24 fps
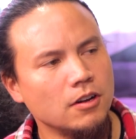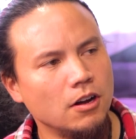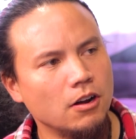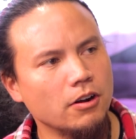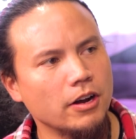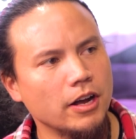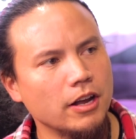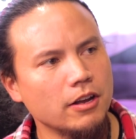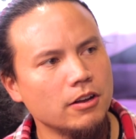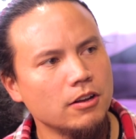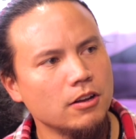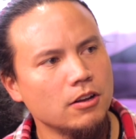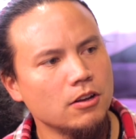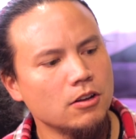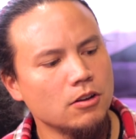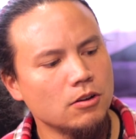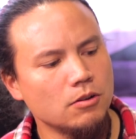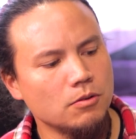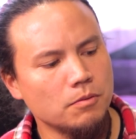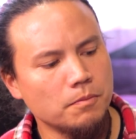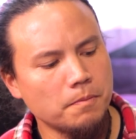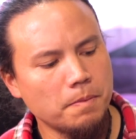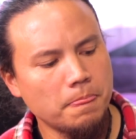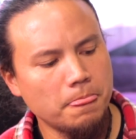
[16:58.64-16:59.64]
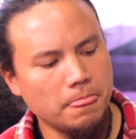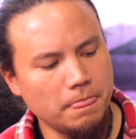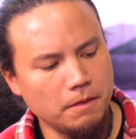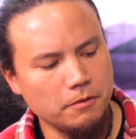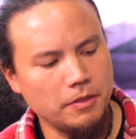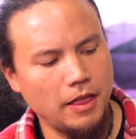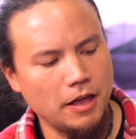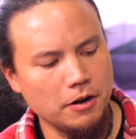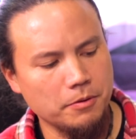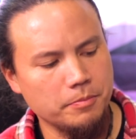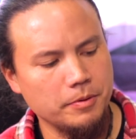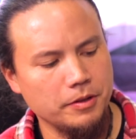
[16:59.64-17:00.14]
Okay. So if you,
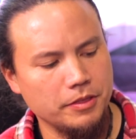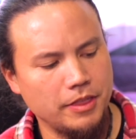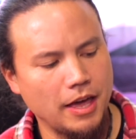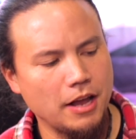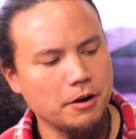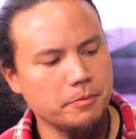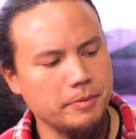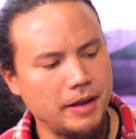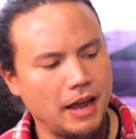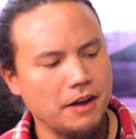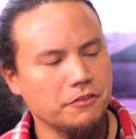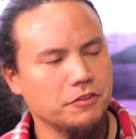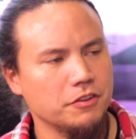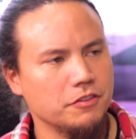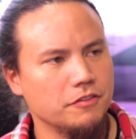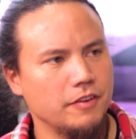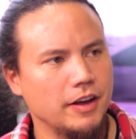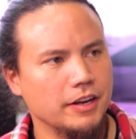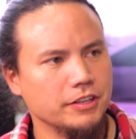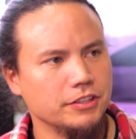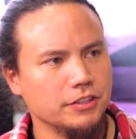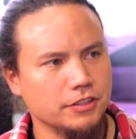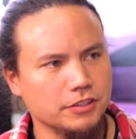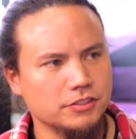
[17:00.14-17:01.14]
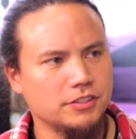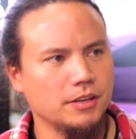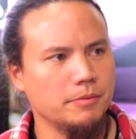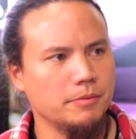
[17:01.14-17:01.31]
however that'll you want be, that'll be after the fact. You can